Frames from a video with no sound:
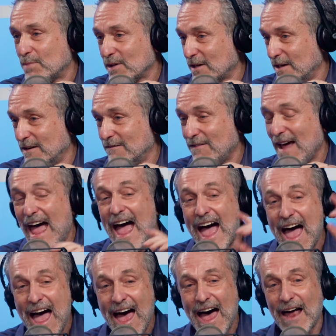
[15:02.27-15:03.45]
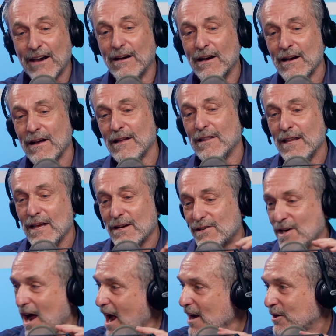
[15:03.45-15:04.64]
believe and the
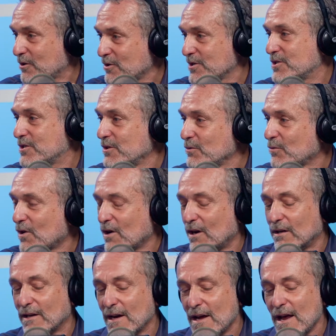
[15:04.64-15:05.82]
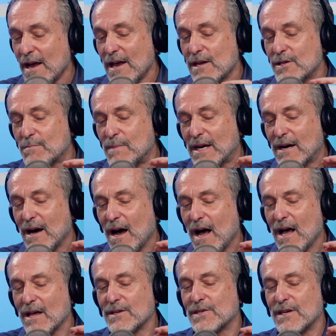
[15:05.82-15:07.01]
entire Christian world is
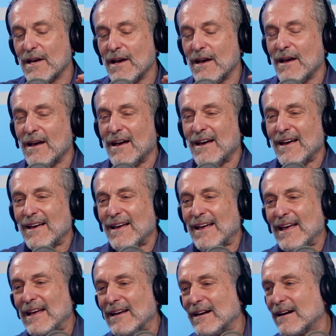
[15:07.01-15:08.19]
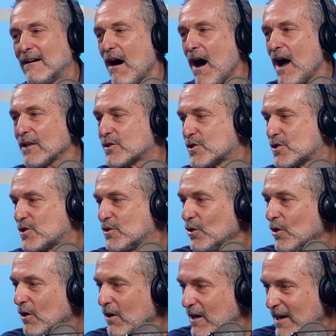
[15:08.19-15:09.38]
because God's
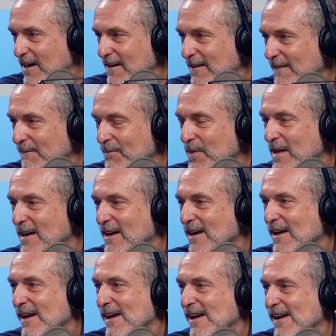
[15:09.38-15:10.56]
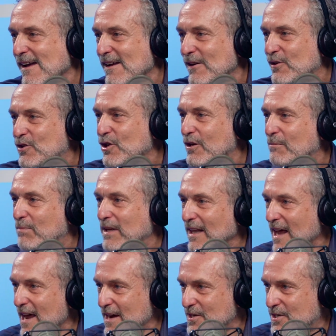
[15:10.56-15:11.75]
story took
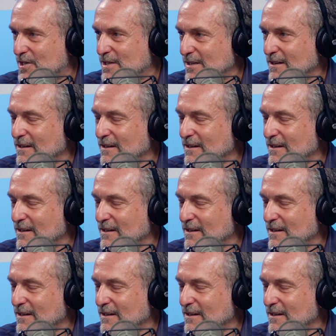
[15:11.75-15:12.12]
place